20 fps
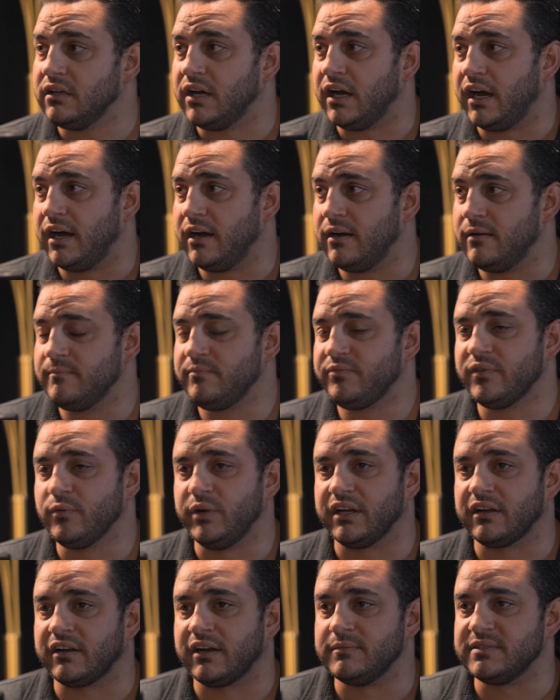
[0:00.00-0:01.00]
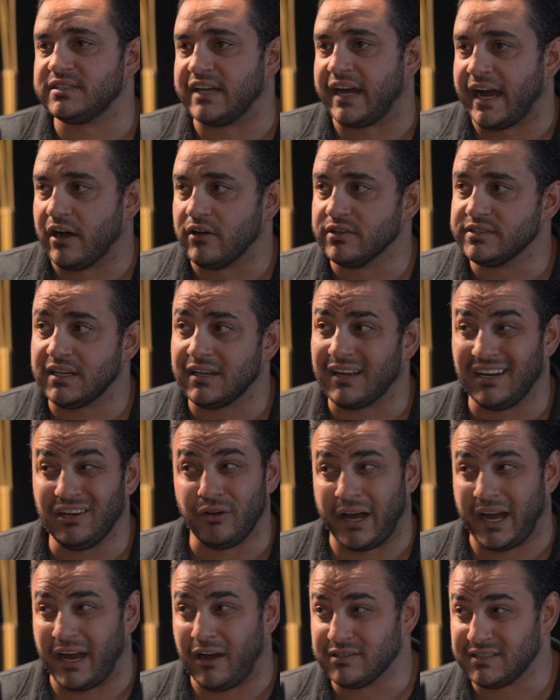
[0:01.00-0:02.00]
um, when it comes to housing. I know
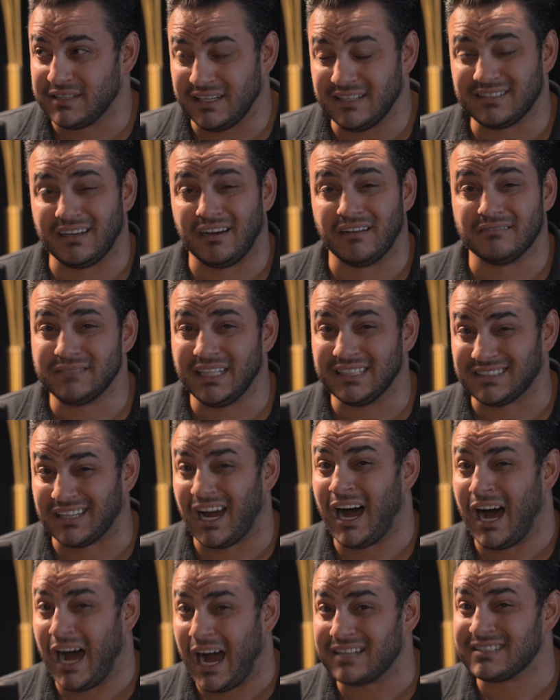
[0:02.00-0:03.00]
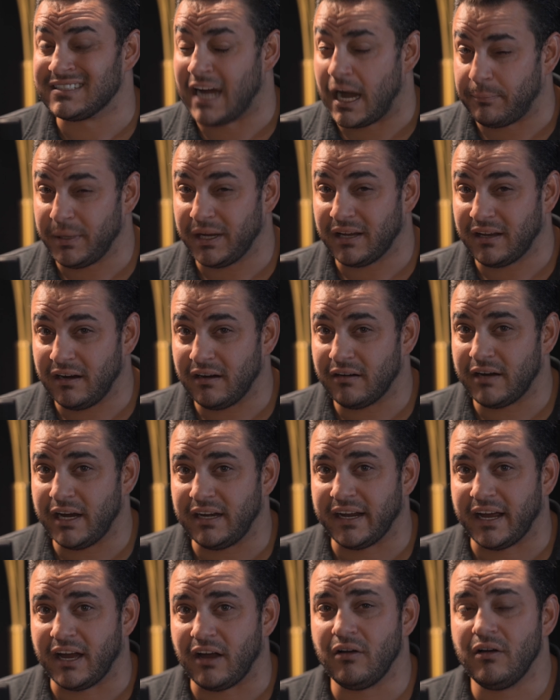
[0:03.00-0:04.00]
housing is a it's a hot topic here right
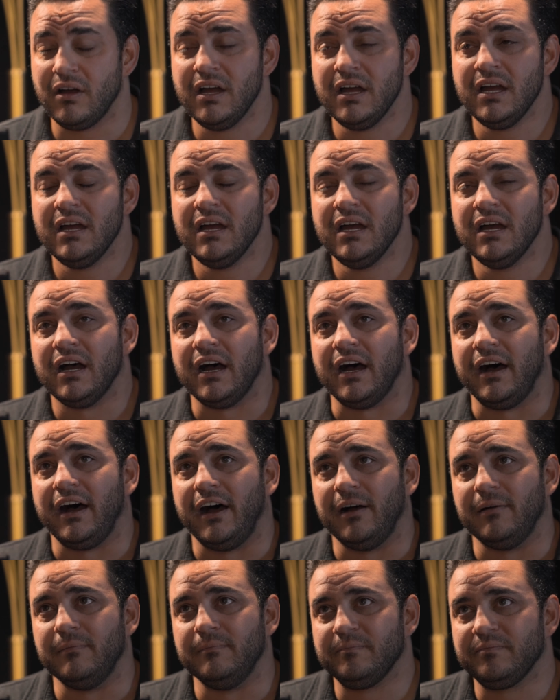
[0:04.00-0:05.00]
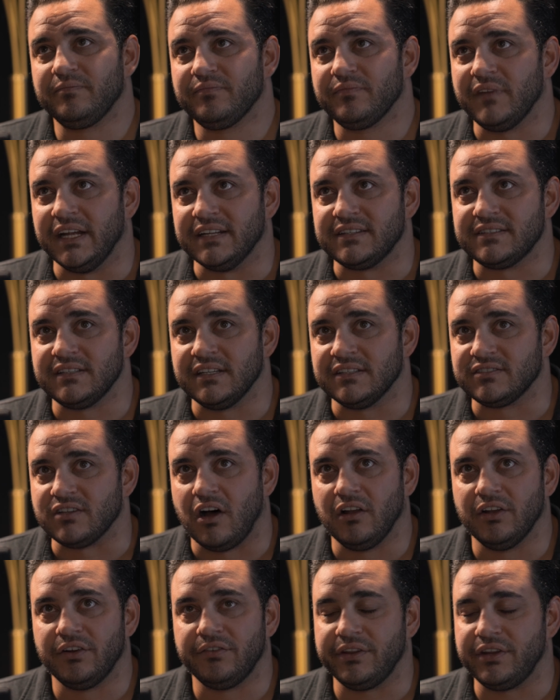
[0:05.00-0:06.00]
now. Um, it's it's
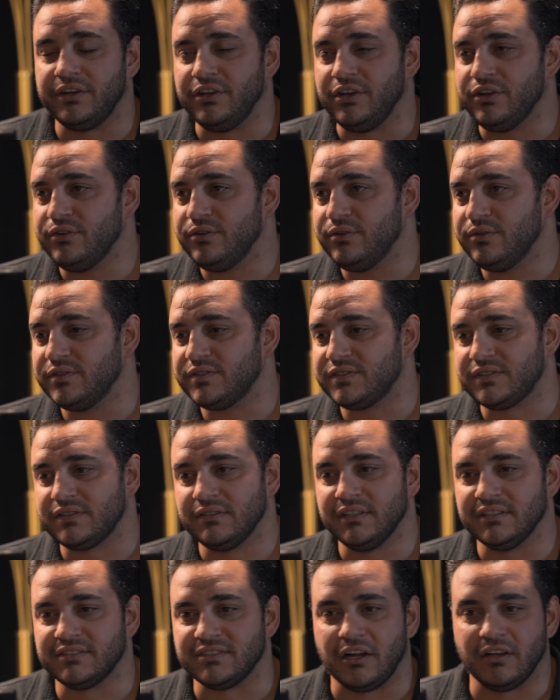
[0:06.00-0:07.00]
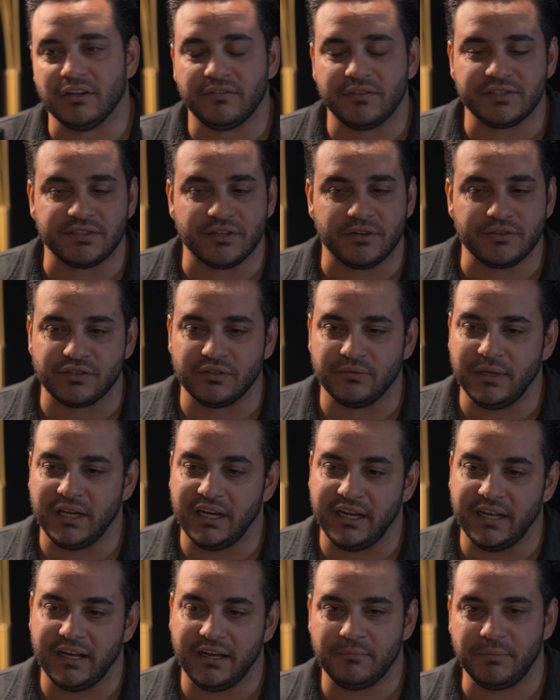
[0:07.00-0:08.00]
all over the news. It's all over social
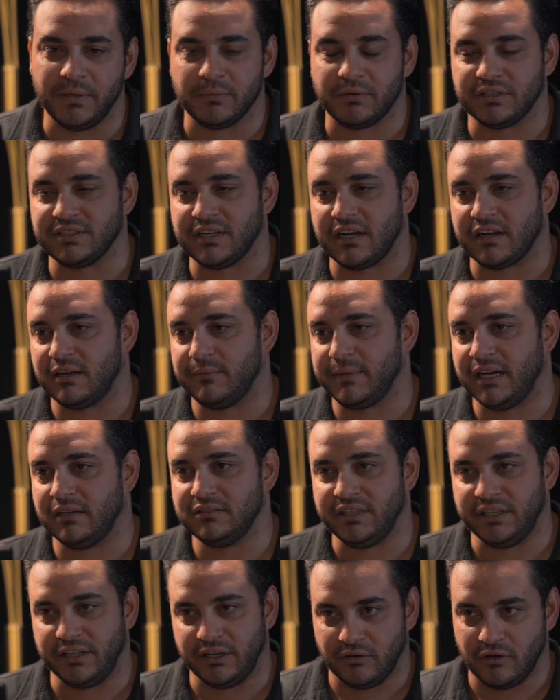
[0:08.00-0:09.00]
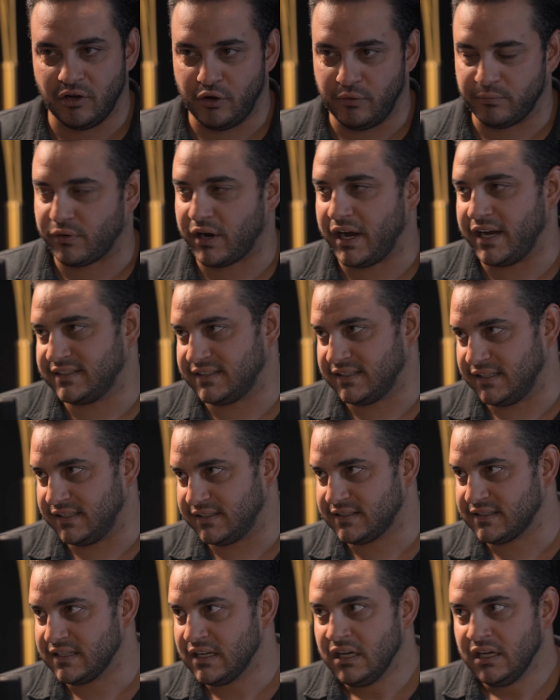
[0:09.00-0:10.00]
media. People are talking about you know home
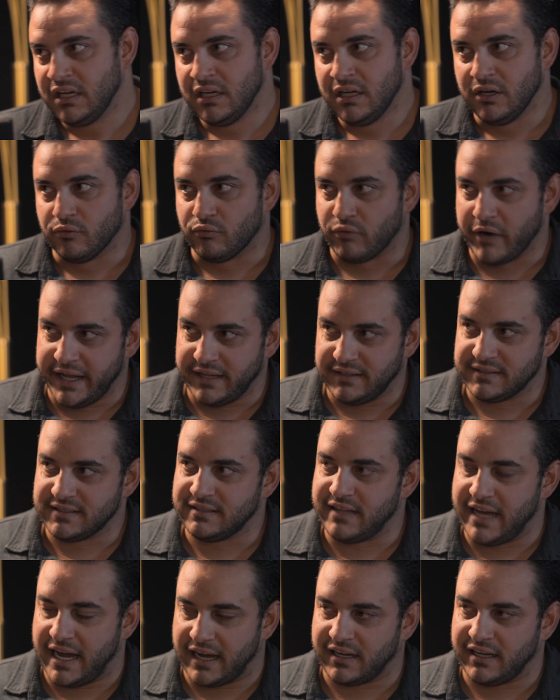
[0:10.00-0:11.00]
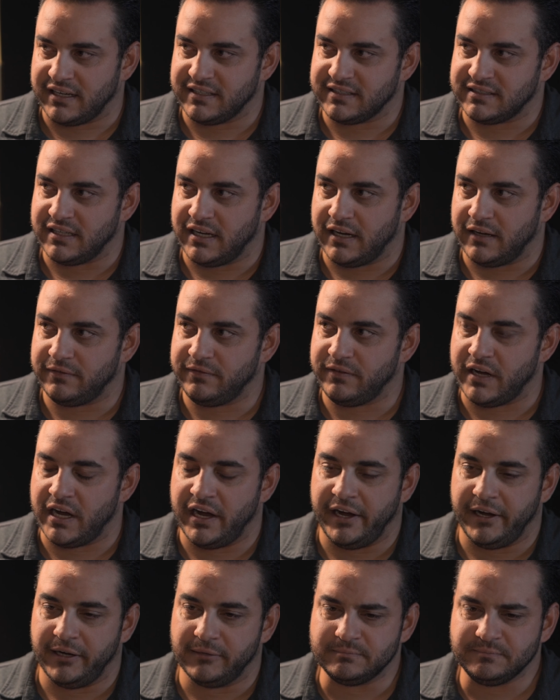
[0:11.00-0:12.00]
prices, rents, that kind of stuff.
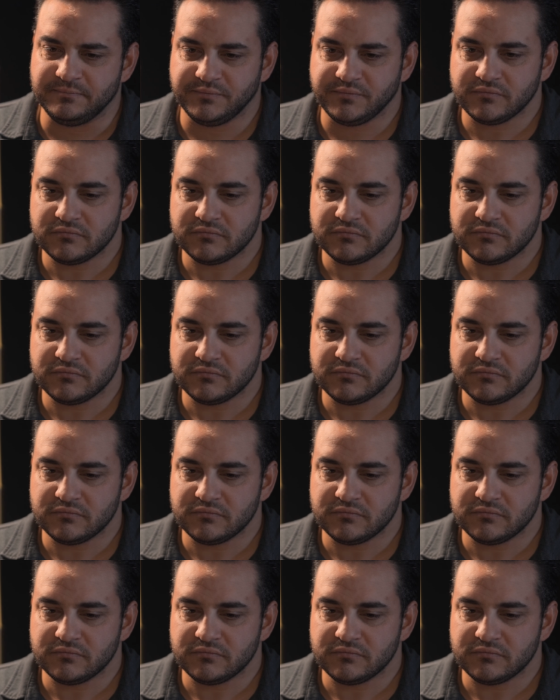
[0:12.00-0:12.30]
Um,